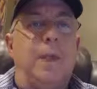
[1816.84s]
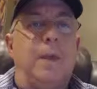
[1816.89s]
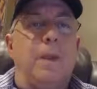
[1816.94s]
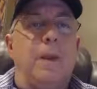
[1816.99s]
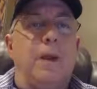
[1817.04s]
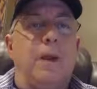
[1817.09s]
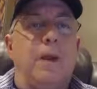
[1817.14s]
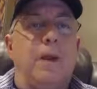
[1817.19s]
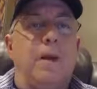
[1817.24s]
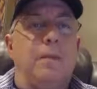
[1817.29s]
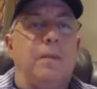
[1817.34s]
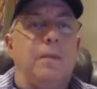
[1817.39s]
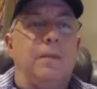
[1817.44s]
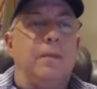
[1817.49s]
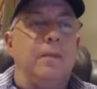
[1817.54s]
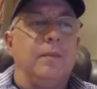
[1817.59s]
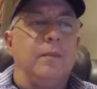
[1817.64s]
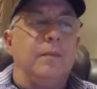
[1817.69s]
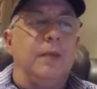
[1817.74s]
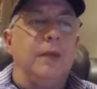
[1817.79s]
Um,
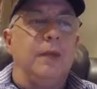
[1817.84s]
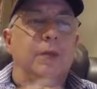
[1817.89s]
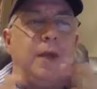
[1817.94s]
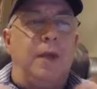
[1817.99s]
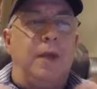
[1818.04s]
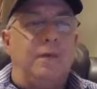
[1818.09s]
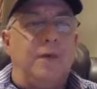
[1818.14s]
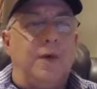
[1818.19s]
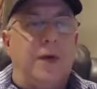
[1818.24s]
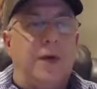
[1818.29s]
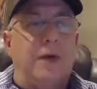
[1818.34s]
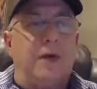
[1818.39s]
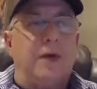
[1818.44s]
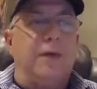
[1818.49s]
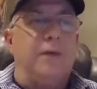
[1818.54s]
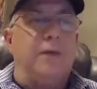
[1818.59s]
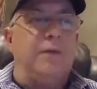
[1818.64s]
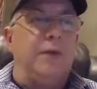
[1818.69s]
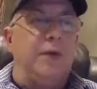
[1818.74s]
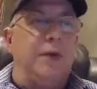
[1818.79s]
New Day
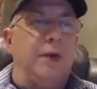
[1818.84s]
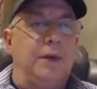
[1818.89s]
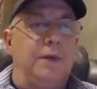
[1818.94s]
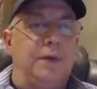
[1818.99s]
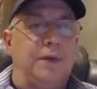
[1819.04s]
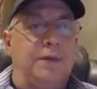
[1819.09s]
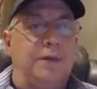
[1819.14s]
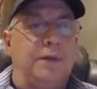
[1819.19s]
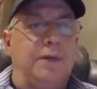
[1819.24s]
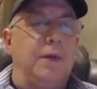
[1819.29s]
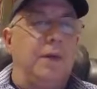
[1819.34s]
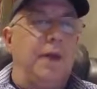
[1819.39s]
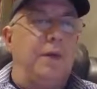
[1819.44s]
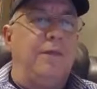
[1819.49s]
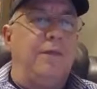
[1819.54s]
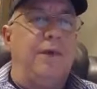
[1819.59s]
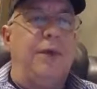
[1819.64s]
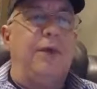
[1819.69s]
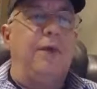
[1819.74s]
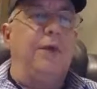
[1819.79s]
Funding, Funders, New Day
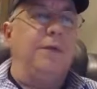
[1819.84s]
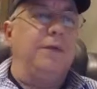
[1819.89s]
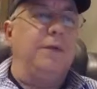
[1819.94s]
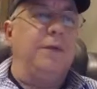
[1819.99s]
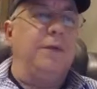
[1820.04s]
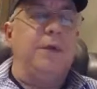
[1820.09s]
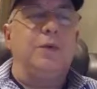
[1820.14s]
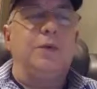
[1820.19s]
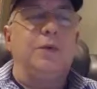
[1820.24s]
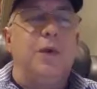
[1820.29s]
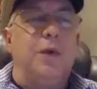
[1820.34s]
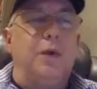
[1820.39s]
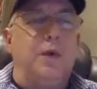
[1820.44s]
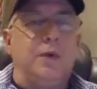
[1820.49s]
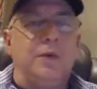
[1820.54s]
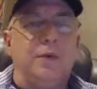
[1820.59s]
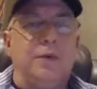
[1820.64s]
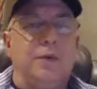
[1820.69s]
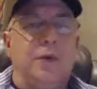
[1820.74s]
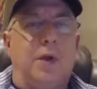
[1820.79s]
Funders. I mean, there's all
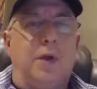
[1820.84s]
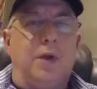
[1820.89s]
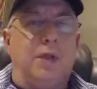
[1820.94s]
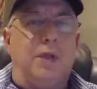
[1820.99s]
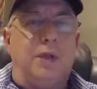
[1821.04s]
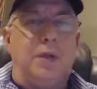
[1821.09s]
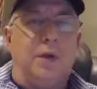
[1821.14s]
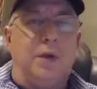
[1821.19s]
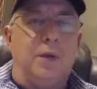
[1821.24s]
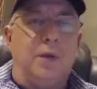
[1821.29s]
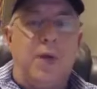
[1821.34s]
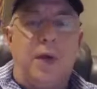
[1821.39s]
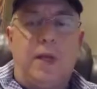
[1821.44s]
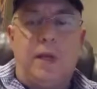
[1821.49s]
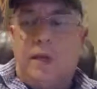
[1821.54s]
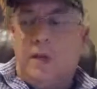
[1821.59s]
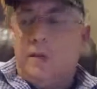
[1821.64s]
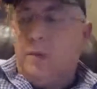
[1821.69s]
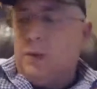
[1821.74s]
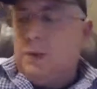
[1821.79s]
there's all these other white
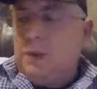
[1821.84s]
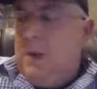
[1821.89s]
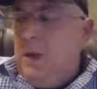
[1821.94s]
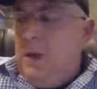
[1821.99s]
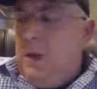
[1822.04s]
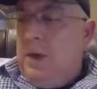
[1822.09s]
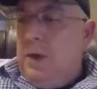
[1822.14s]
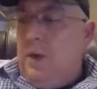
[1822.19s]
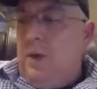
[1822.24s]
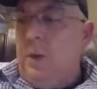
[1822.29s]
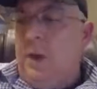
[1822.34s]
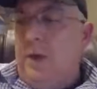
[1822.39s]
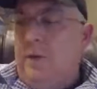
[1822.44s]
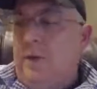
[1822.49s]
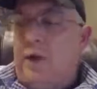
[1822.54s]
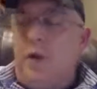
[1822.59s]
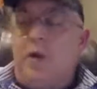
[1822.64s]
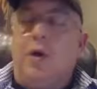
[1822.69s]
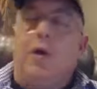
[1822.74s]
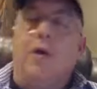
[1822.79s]
labels. We have
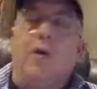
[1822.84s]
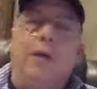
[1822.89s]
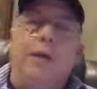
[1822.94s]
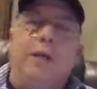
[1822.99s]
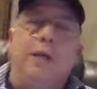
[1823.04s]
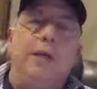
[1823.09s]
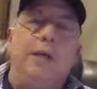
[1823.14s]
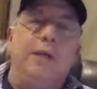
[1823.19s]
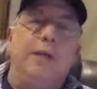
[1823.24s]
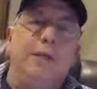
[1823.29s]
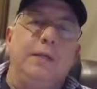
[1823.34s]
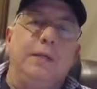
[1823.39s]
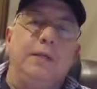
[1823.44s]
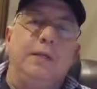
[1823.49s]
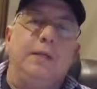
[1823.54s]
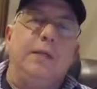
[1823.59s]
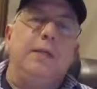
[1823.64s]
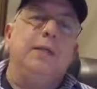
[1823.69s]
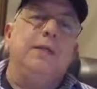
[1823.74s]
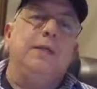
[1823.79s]
currently
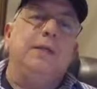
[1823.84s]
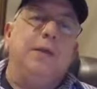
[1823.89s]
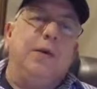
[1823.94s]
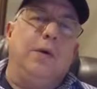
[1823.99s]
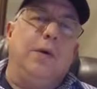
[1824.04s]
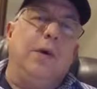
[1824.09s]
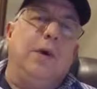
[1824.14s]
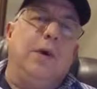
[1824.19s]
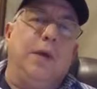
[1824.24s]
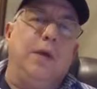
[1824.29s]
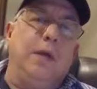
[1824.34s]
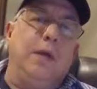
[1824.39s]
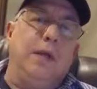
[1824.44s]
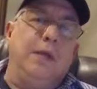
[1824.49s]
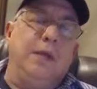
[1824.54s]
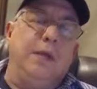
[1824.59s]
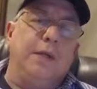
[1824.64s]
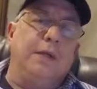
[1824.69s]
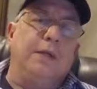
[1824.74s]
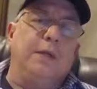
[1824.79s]
ceased all
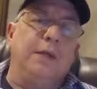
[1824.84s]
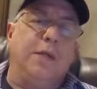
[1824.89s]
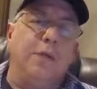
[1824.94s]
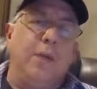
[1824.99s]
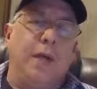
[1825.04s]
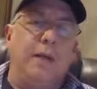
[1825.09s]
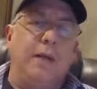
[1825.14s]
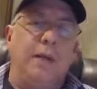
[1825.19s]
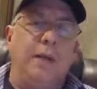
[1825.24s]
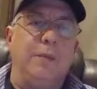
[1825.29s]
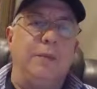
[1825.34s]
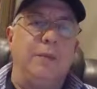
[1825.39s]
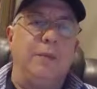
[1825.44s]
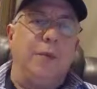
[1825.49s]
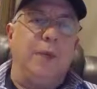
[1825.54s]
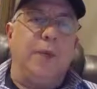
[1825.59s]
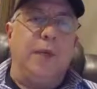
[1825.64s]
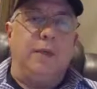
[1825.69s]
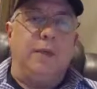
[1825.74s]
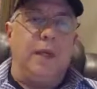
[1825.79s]
additional white labels.
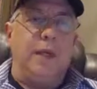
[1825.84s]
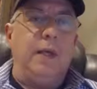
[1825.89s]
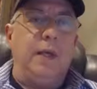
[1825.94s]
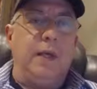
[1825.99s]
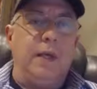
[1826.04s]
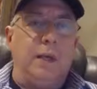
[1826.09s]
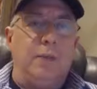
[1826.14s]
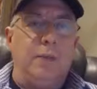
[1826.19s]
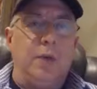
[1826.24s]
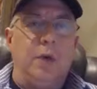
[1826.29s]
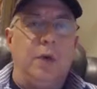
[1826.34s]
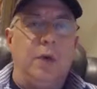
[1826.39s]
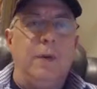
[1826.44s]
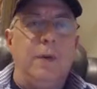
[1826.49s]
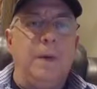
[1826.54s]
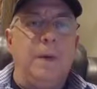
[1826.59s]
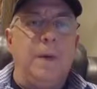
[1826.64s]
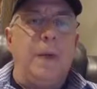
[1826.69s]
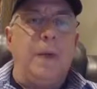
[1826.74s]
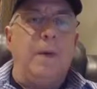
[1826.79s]
We're not taking anymore.
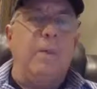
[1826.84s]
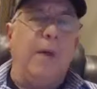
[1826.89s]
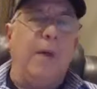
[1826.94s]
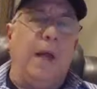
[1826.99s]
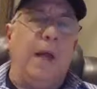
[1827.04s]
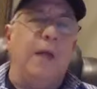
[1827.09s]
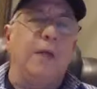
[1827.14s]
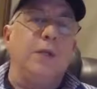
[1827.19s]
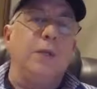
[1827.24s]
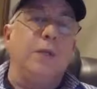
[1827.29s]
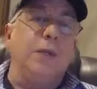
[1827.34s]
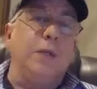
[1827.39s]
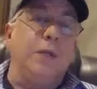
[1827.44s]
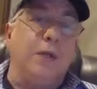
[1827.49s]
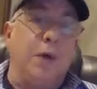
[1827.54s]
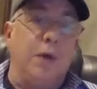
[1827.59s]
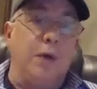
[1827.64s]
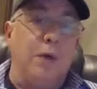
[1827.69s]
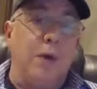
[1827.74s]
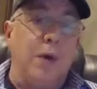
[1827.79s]
But as we
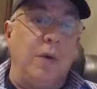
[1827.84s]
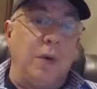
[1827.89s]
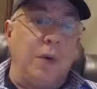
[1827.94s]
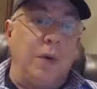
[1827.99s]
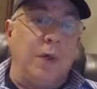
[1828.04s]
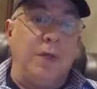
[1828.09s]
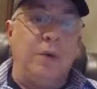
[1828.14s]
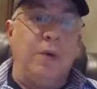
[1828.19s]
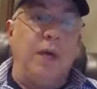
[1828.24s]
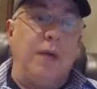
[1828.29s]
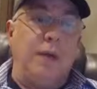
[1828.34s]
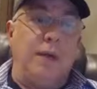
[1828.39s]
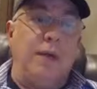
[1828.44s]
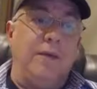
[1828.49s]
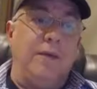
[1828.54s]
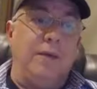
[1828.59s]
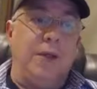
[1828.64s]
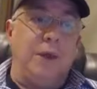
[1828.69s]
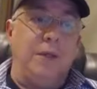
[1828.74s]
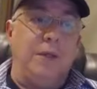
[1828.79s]
start growing and you guys have
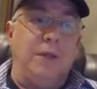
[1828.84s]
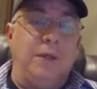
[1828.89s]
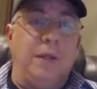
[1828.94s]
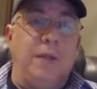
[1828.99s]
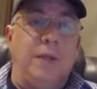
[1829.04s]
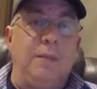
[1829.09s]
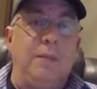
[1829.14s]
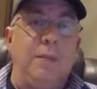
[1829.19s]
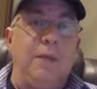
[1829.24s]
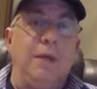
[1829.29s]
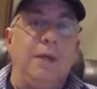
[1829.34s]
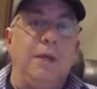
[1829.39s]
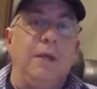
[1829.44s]
a large team,